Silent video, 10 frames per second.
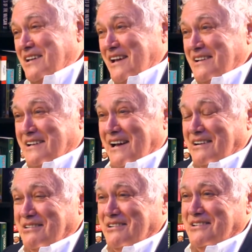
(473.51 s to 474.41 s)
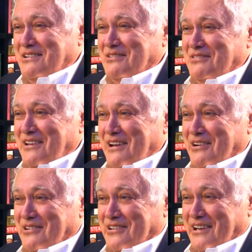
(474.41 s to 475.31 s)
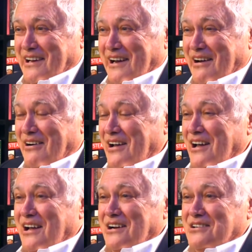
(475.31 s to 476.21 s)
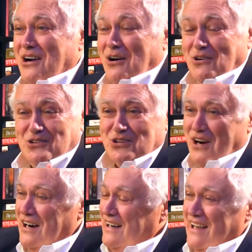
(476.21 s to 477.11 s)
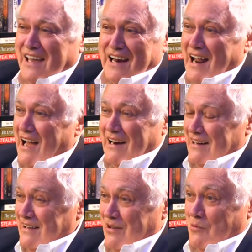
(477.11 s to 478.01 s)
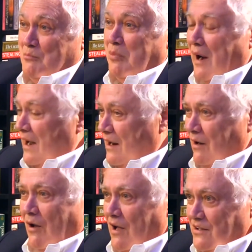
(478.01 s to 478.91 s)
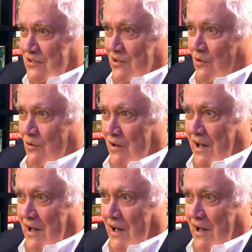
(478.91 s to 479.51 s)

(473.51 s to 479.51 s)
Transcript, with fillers: says hundreds of years ago. Don't try to get out of your biological